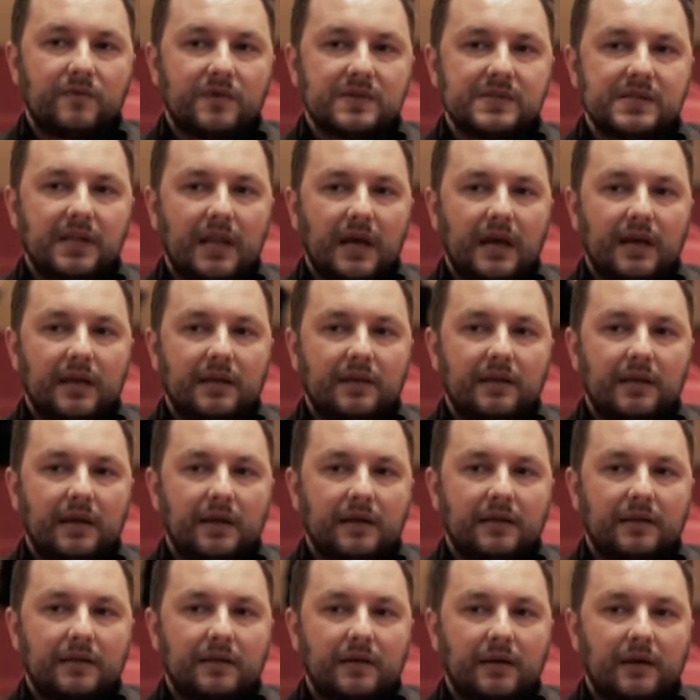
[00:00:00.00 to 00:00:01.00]
was like
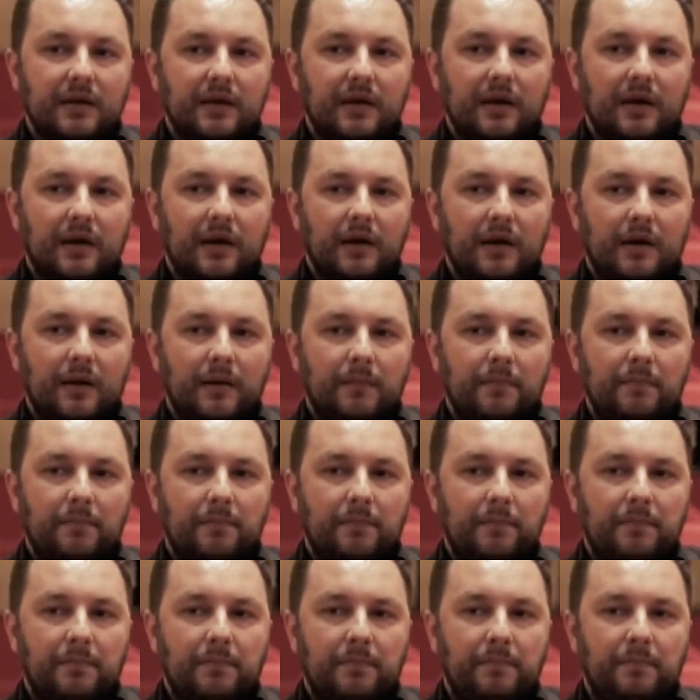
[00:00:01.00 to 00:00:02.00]
that
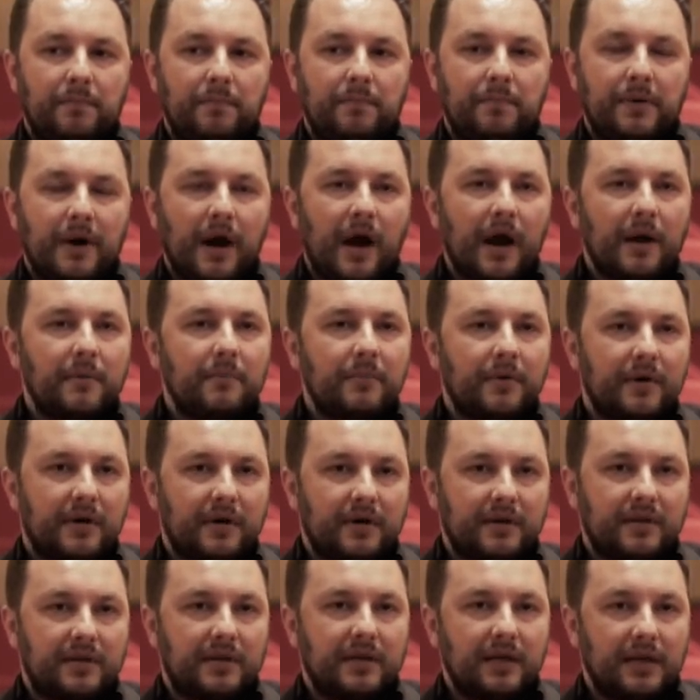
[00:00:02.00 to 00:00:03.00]
primer
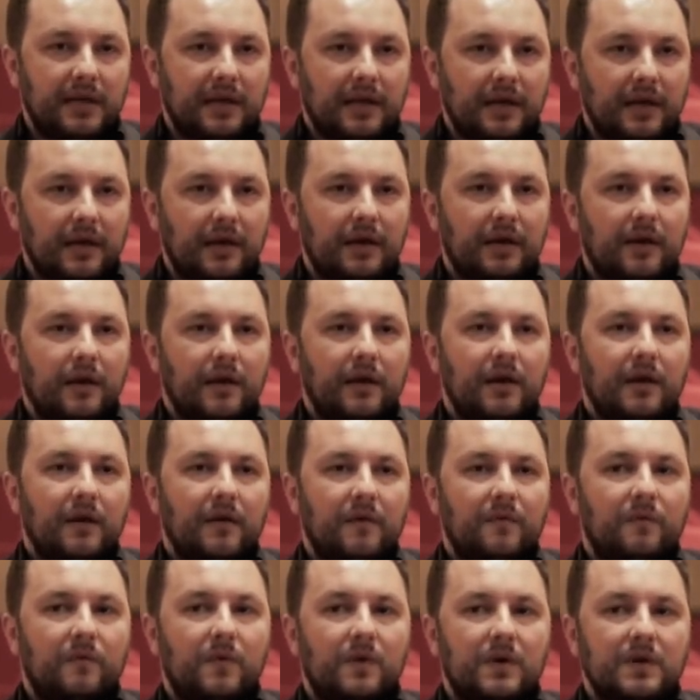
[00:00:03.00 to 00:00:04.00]
thing
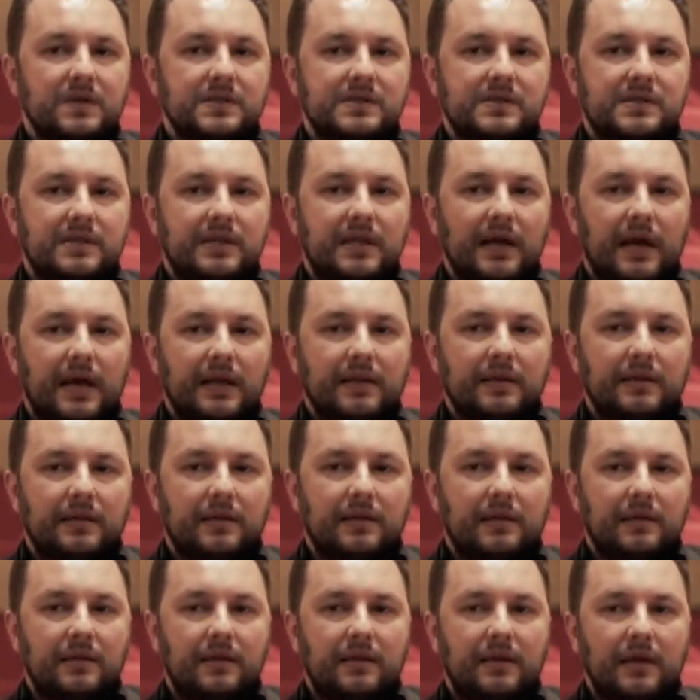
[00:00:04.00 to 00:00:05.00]
was that
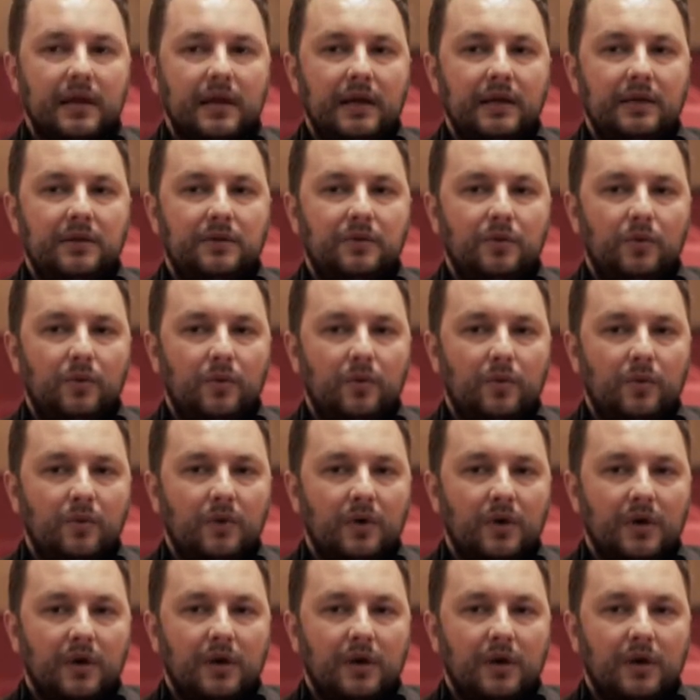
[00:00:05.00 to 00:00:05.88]
they do,